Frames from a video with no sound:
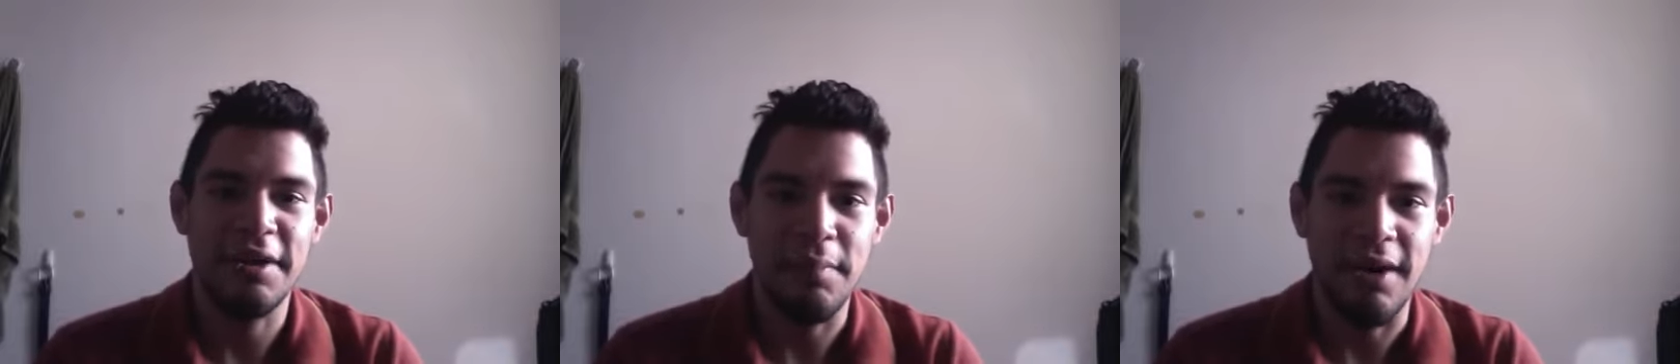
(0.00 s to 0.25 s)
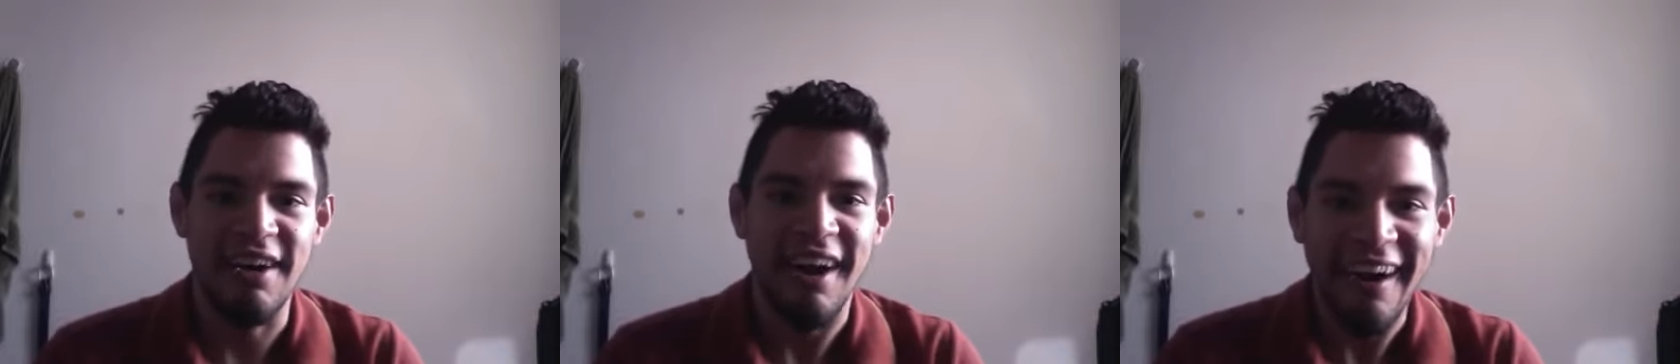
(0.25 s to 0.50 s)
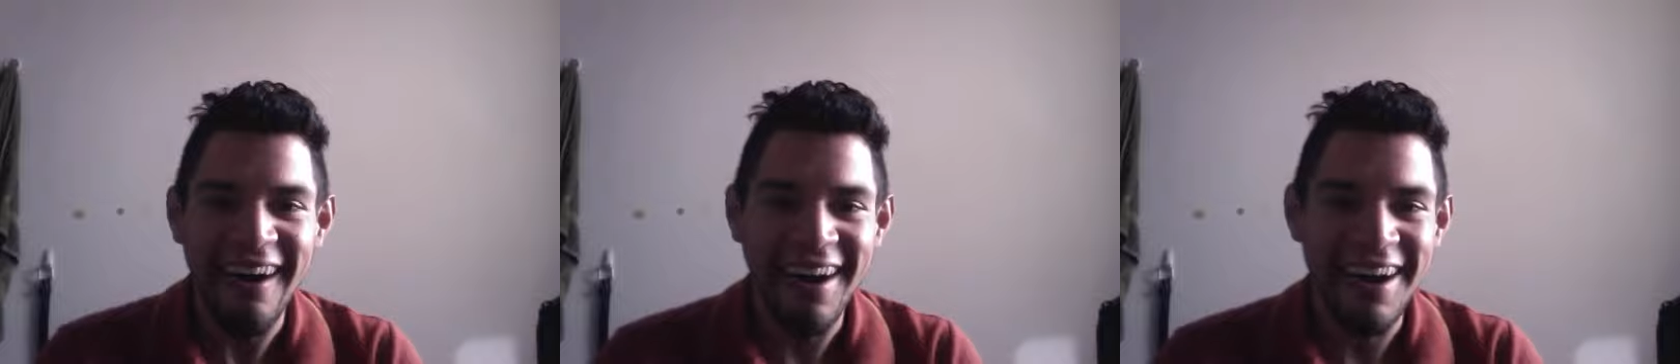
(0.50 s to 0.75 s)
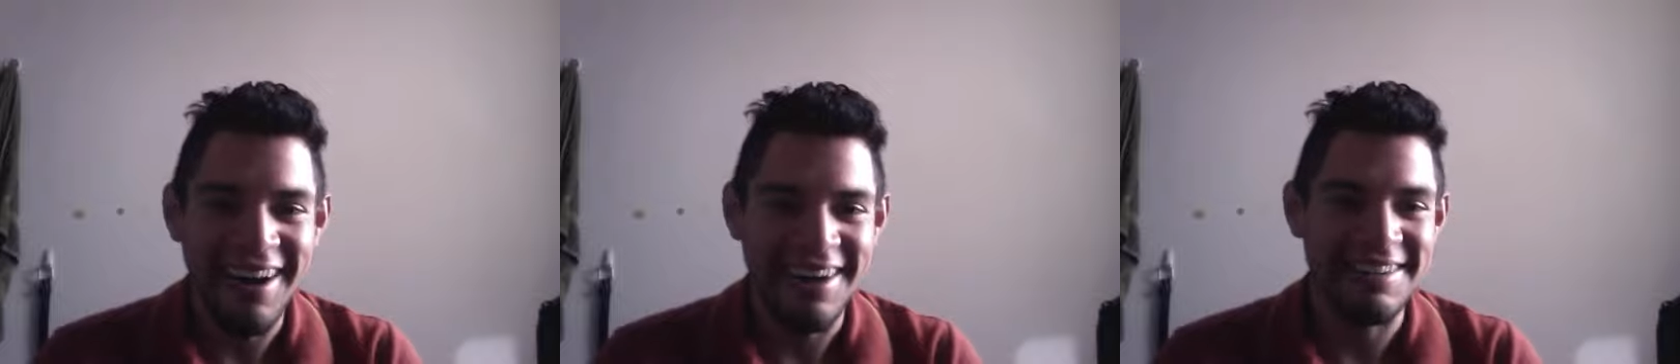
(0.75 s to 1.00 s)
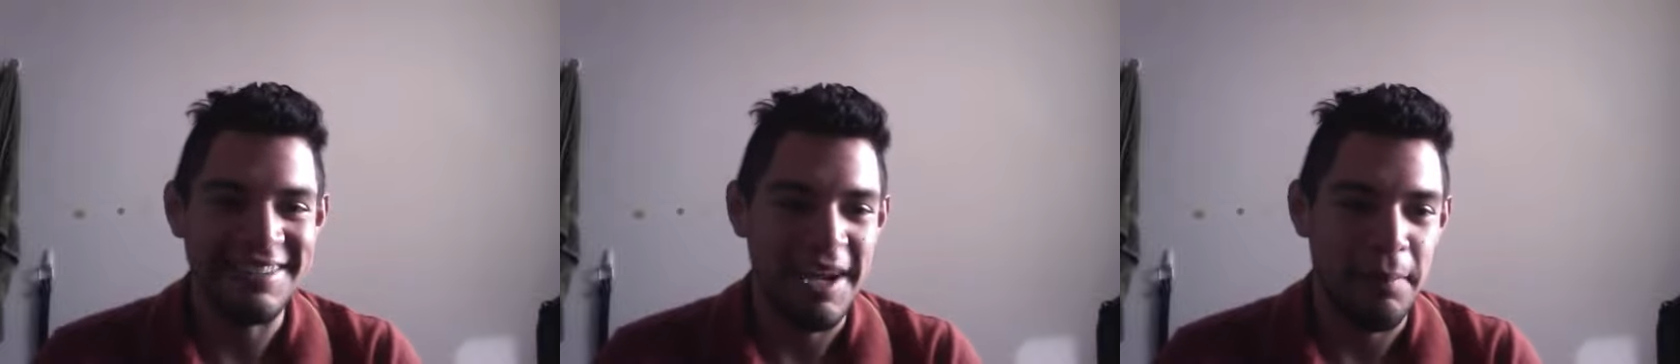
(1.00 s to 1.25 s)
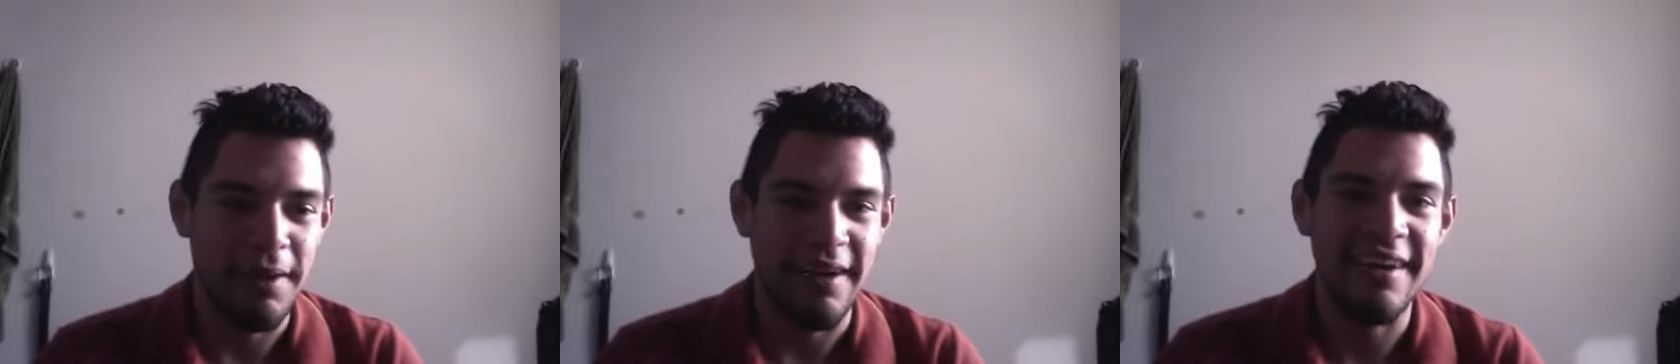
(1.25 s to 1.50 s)
He said "naga
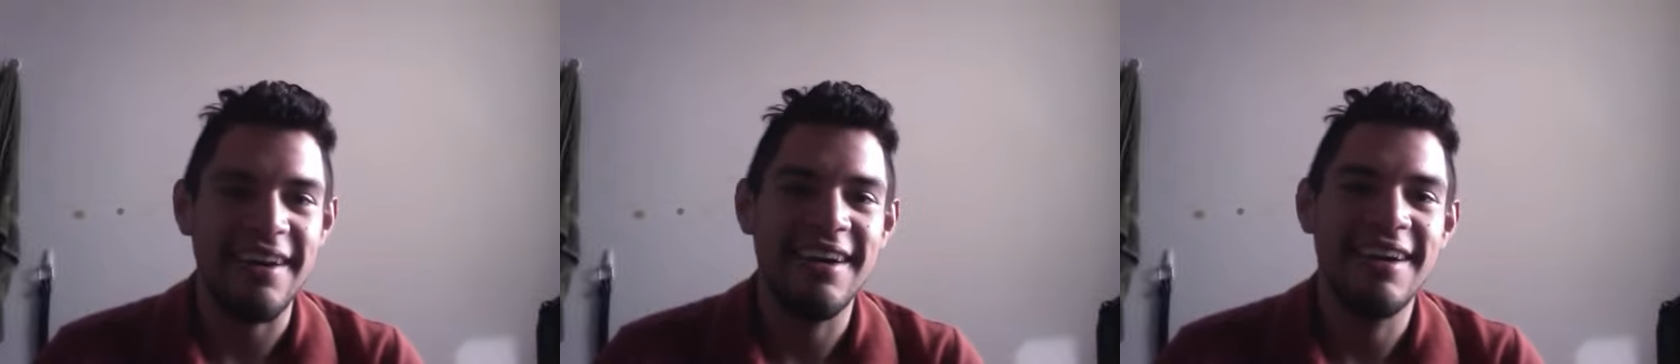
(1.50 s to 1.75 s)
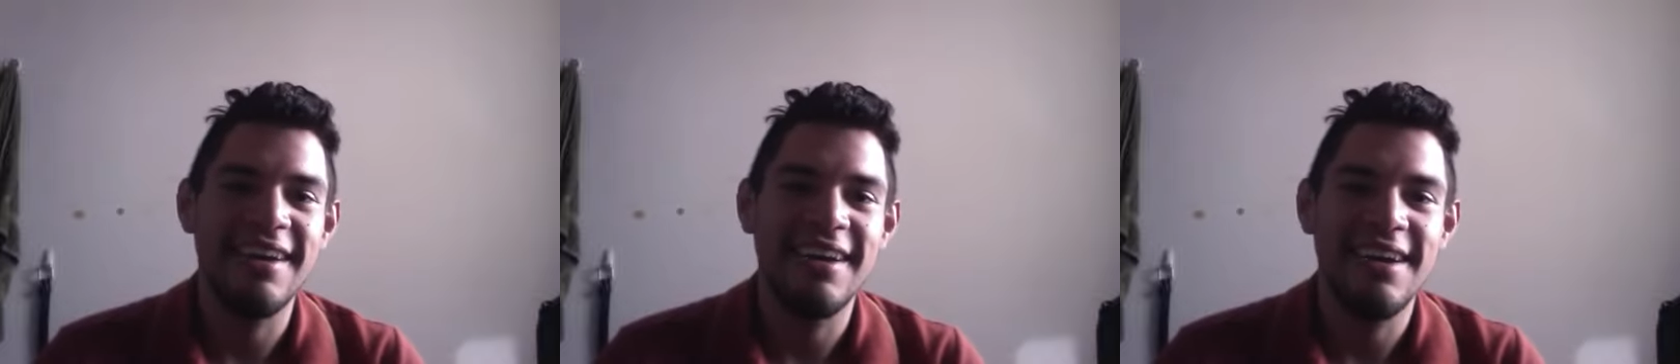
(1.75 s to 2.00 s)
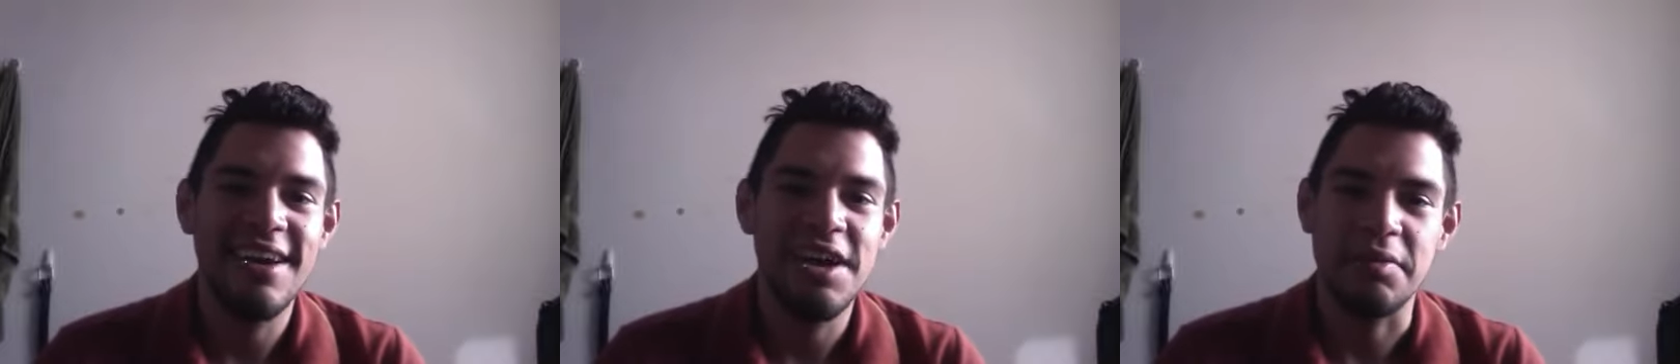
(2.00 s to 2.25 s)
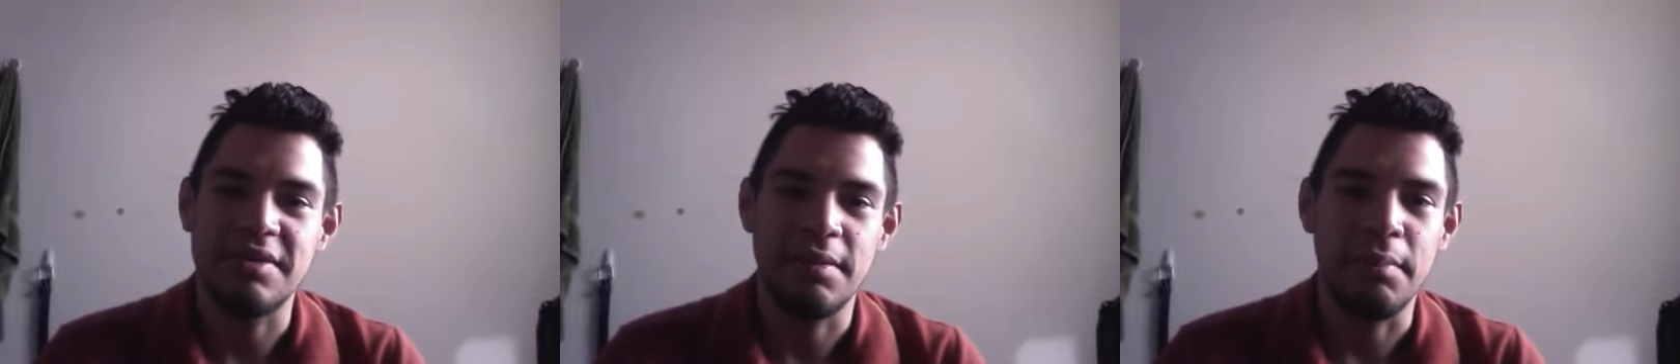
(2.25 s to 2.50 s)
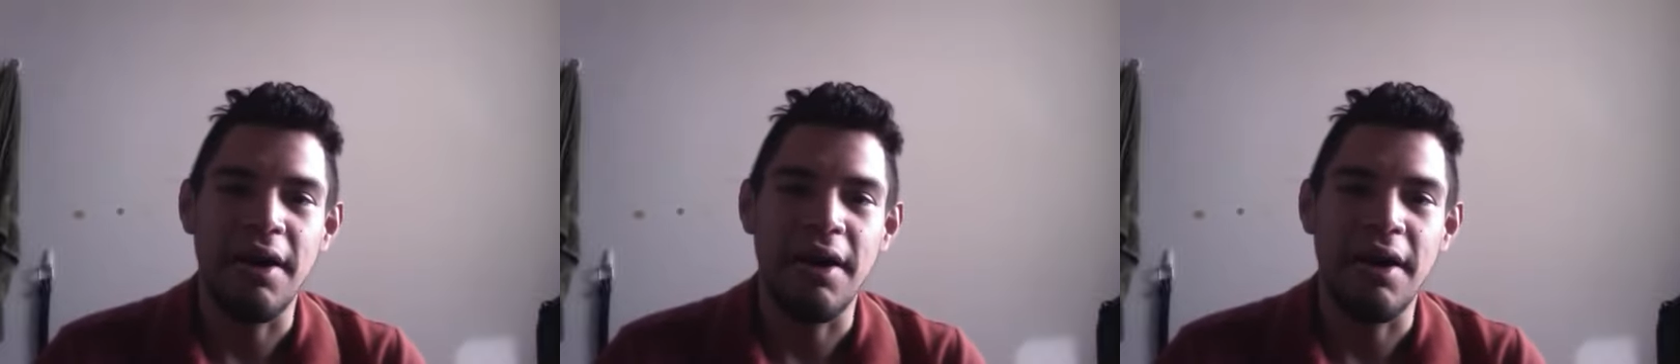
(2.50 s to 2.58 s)
mar," and I was like, "Mar?